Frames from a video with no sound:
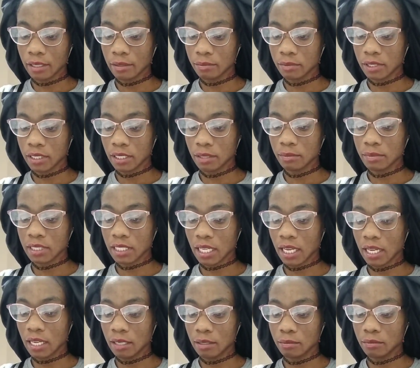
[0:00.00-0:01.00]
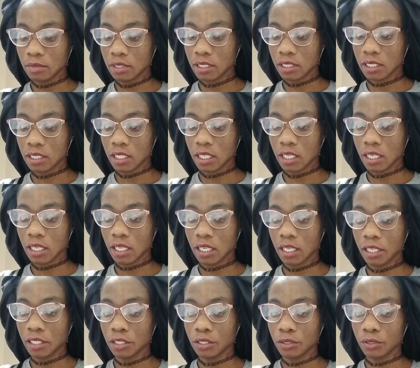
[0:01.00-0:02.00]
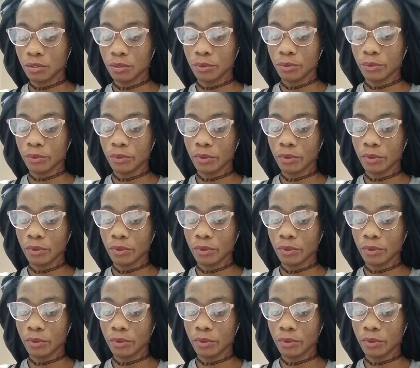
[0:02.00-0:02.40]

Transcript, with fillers: Sometimes I do